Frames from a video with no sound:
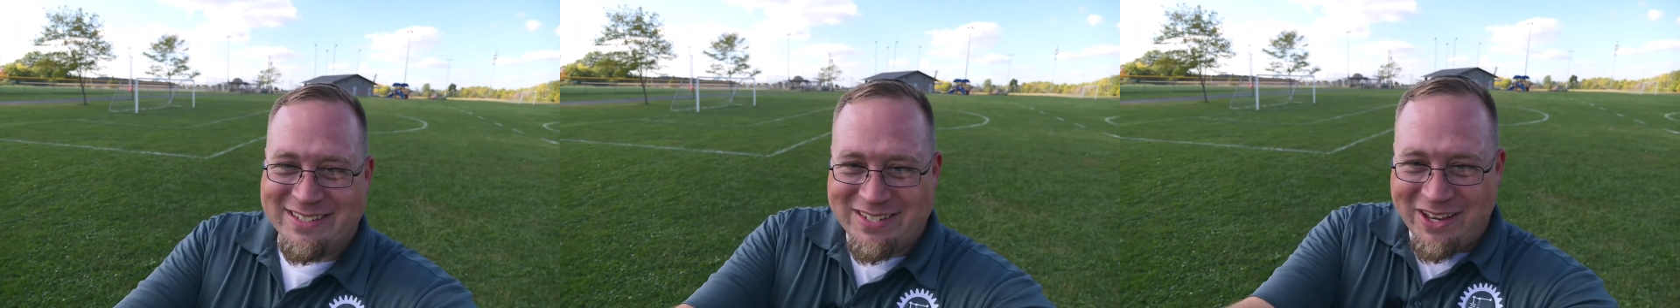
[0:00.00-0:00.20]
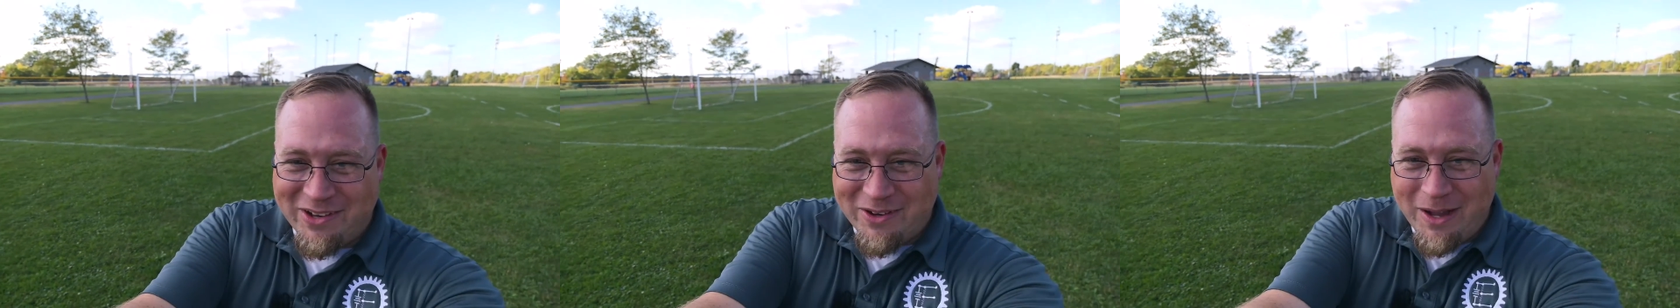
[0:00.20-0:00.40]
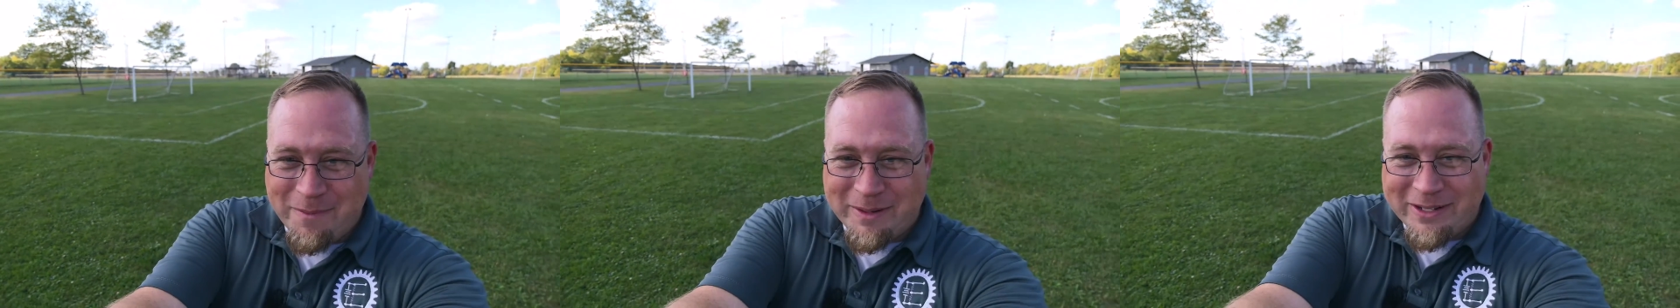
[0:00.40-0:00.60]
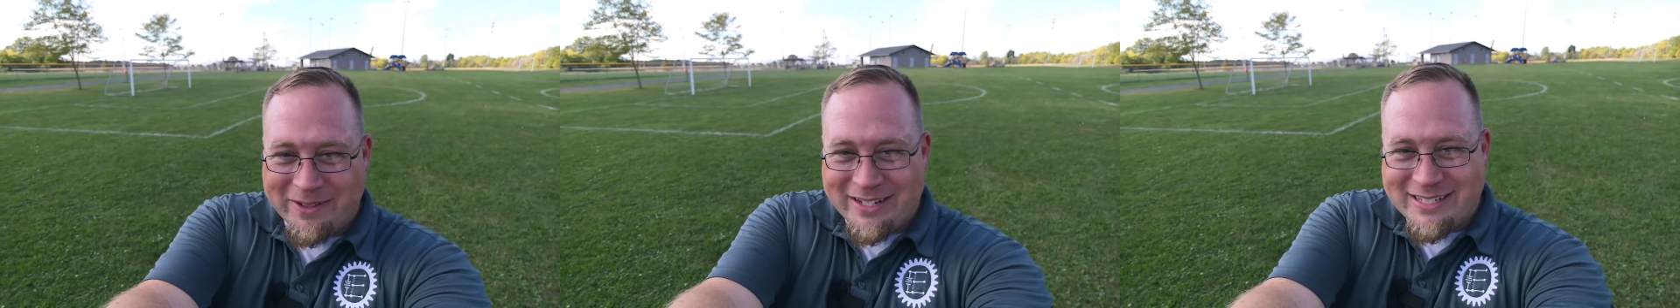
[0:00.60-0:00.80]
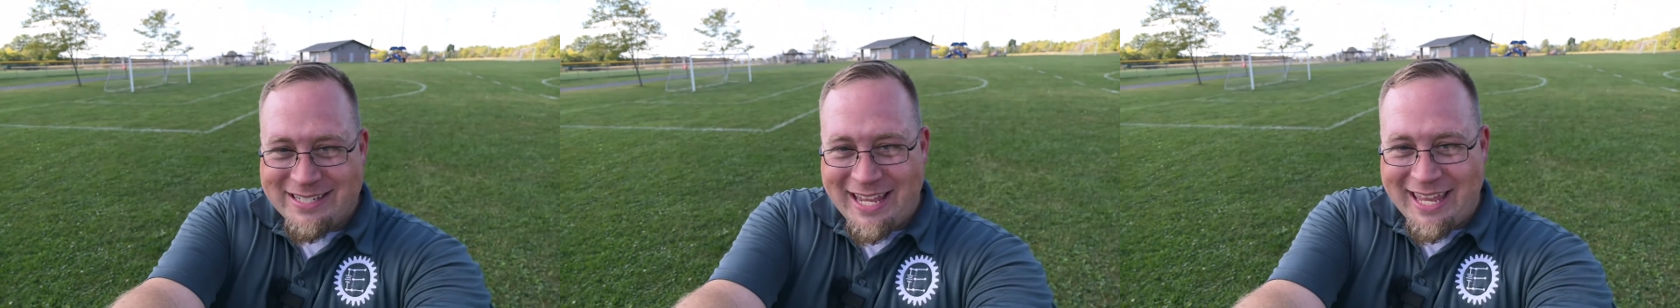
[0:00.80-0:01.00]
So I'm gonna
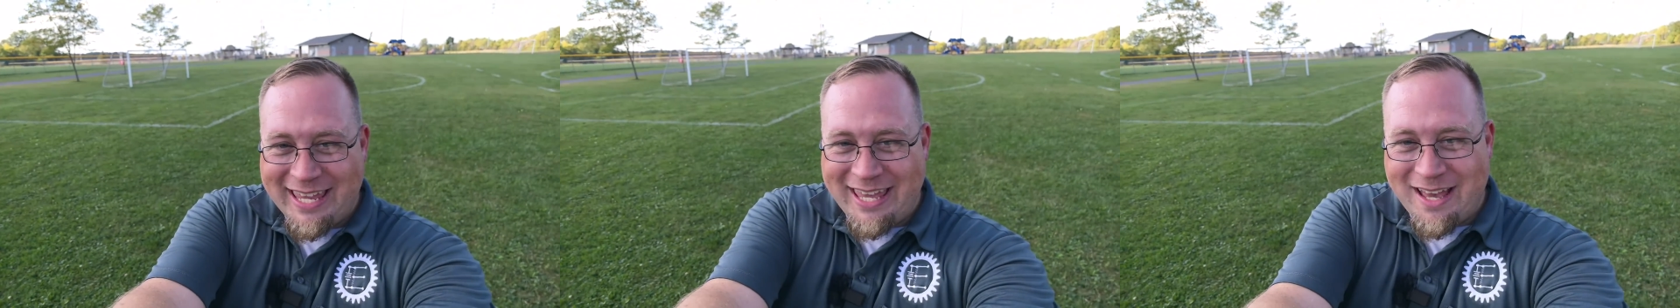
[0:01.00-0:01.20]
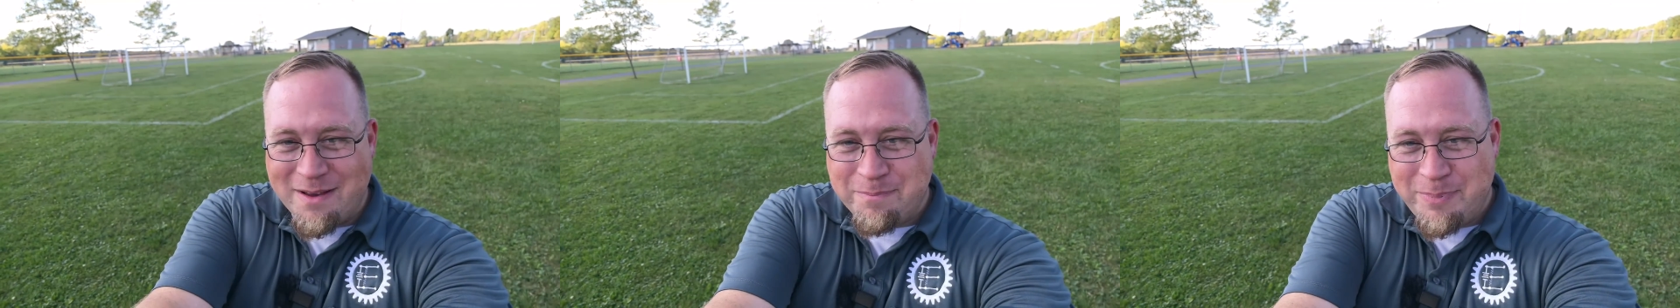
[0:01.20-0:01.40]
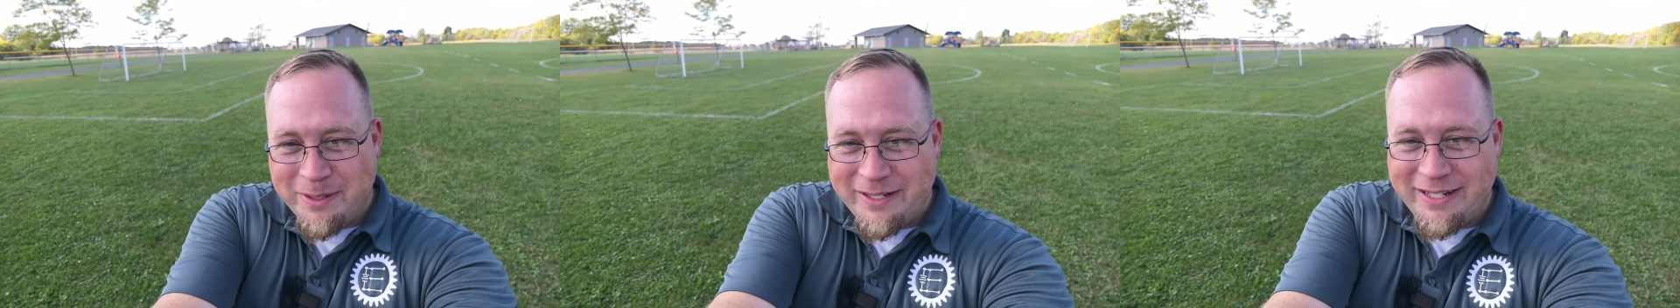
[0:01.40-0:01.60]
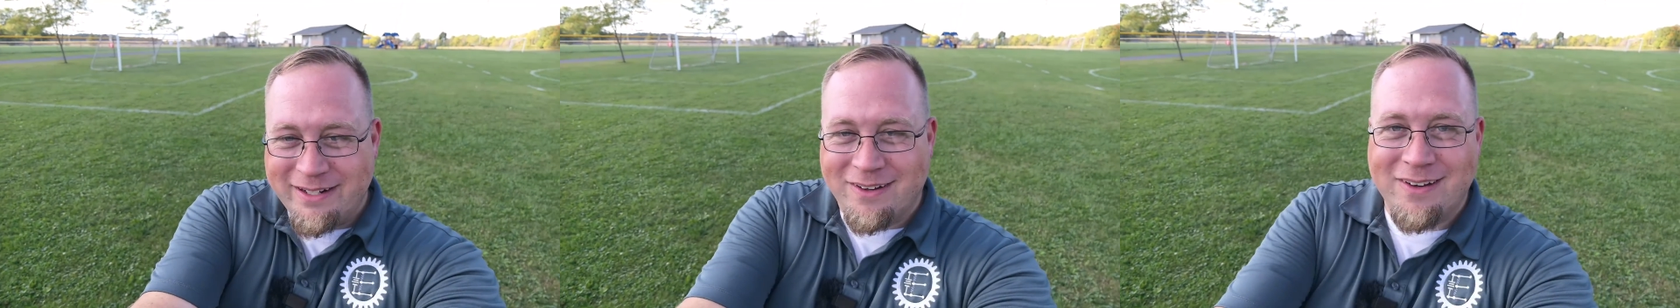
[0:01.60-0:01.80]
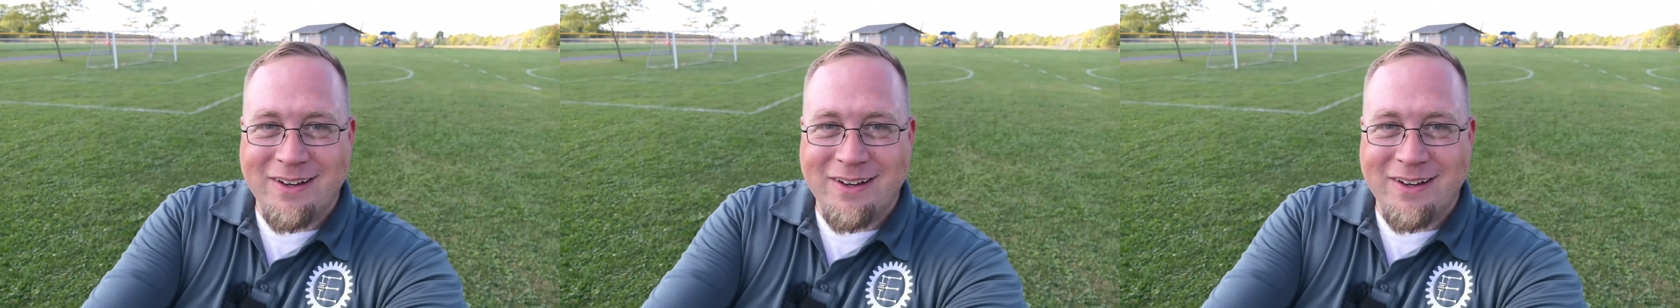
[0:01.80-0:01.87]
go ahead and take it, I'm putting it